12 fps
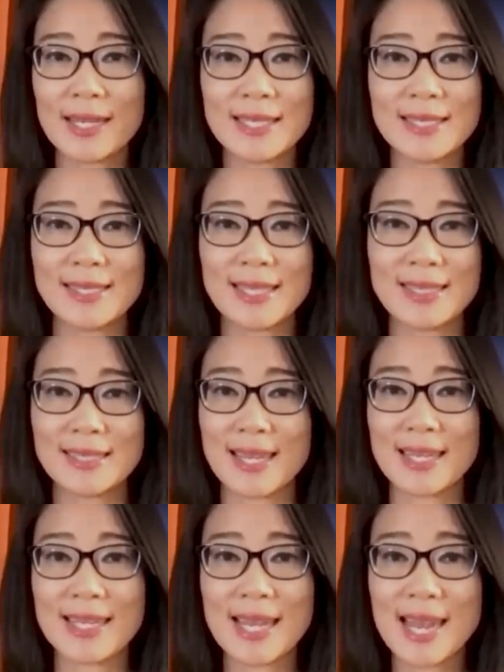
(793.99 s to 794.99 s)
He says
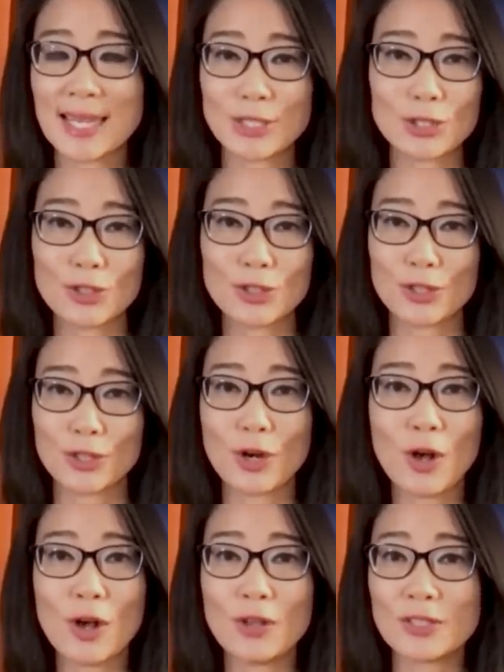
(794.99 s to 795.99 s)
that he answers their
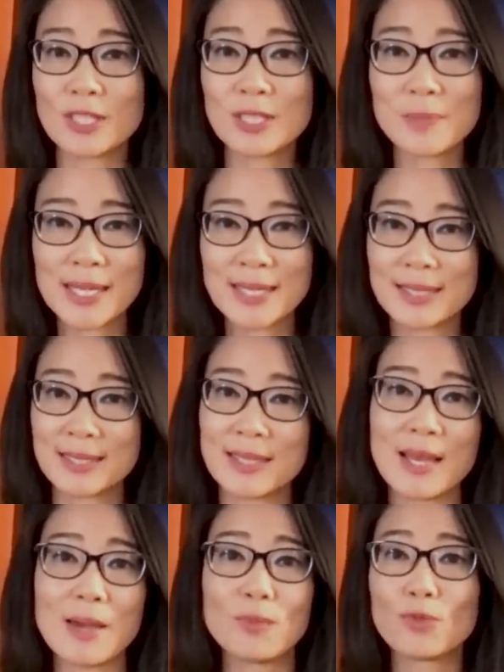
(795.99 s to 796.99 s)
calls, speaks to
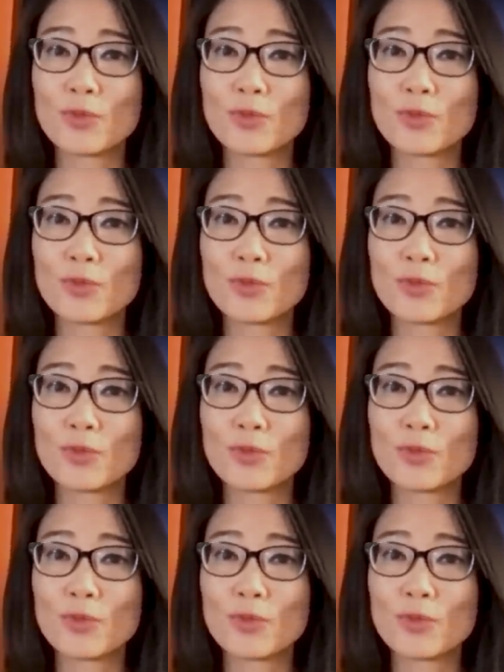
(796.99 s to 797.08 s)
them,